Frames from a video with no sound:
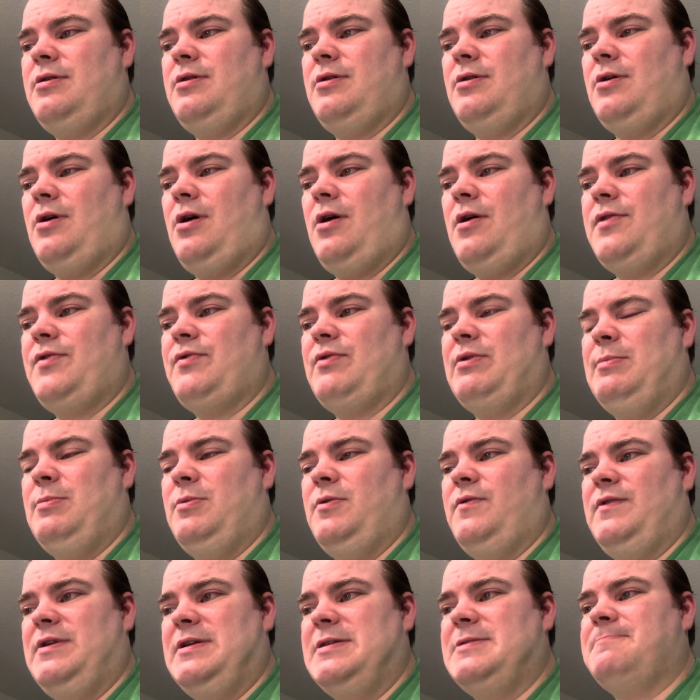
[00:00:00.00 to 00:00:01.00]
All three
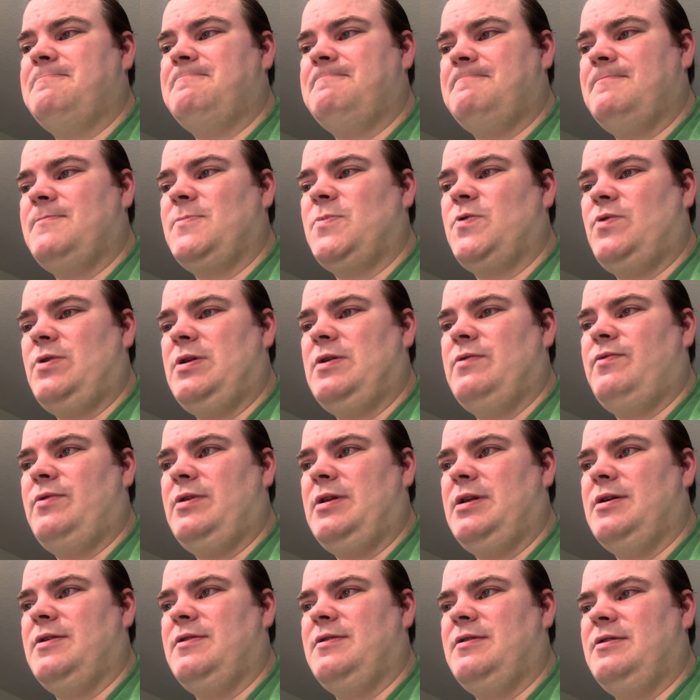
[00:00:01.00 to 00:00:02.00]
movies, really,
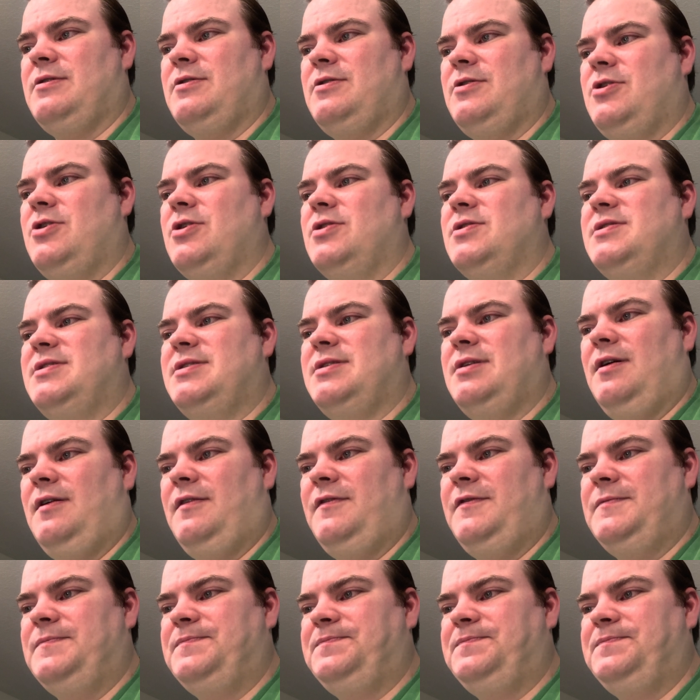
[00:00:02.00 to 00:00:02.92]
really good stuff.